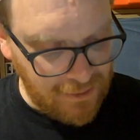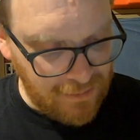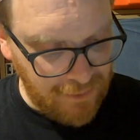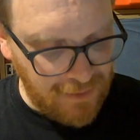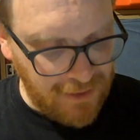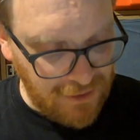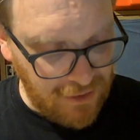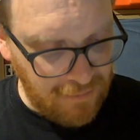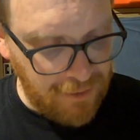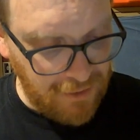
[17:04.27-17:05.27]

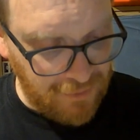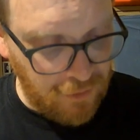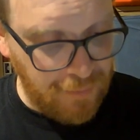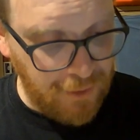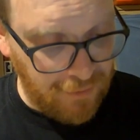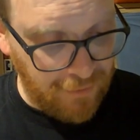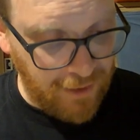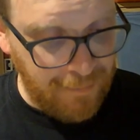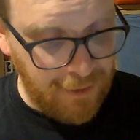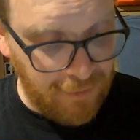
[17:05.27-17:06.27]
Beautician, Beautiful, Beautifully,
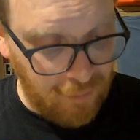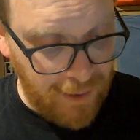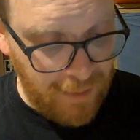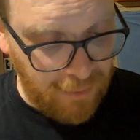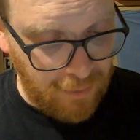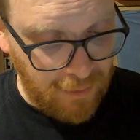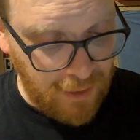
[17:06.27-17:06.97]
Beautiful People,